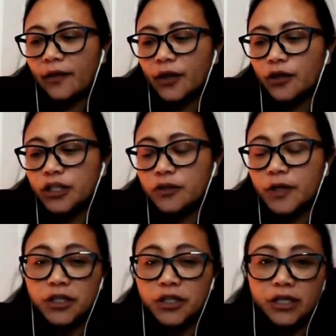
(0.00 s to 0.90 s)

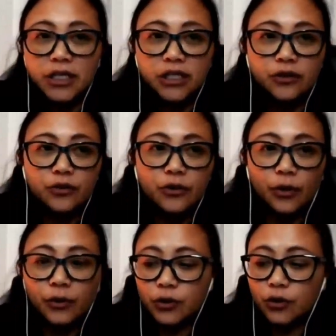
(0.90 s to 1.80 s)
consideration that you need to
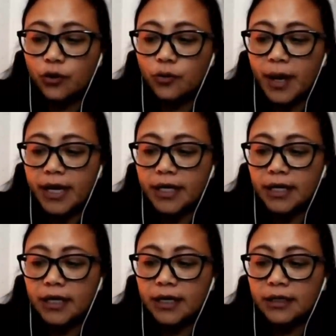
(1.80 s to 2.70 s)
also make
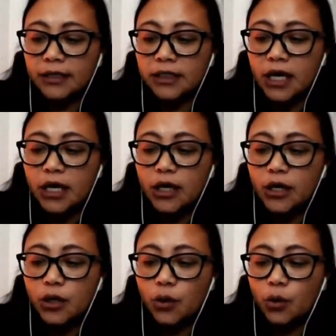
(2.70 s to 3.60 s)
is
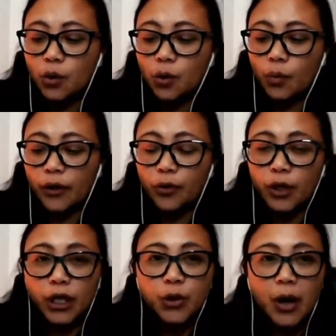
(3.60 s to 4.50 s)
your, whether or
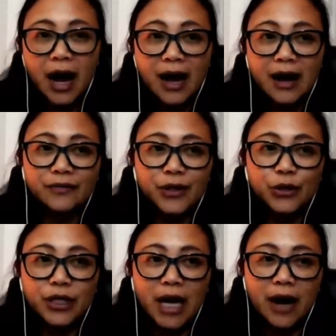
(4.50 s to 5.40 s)
not you have
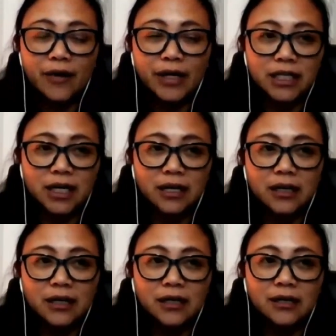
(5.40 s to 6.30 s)
good character.
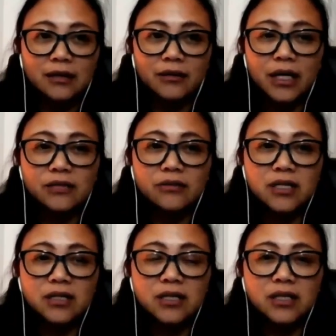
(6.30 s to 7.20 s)
Okay, so
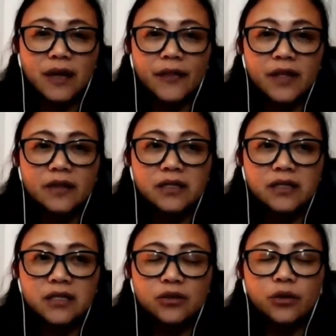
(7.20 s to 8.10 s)
this is, I think this
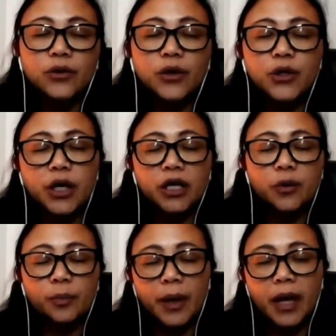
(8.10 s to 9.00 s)
is, although you can
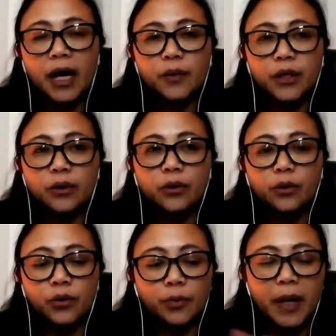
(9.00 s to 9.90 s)
comply with
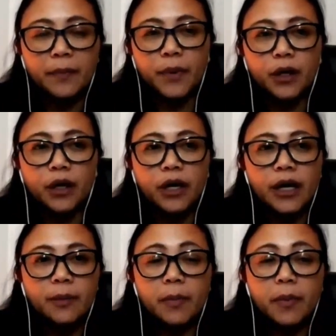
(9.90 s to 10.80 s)
all the
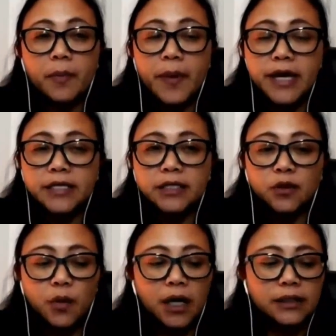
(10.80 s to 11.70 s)
paper-based
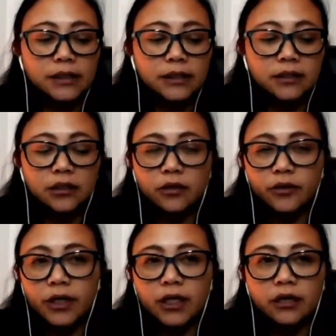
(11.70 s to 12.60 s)
ones, you
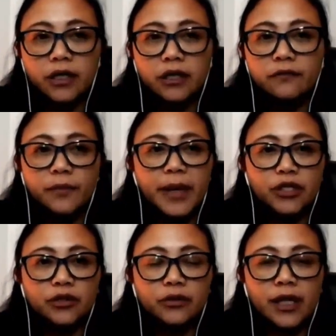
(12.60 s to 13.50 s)
know, the
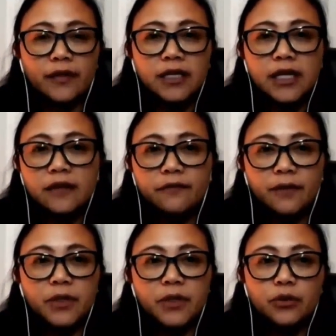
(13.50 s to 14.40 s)
information that they need
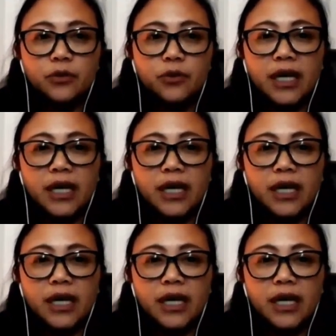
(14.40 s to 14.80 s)
from you, the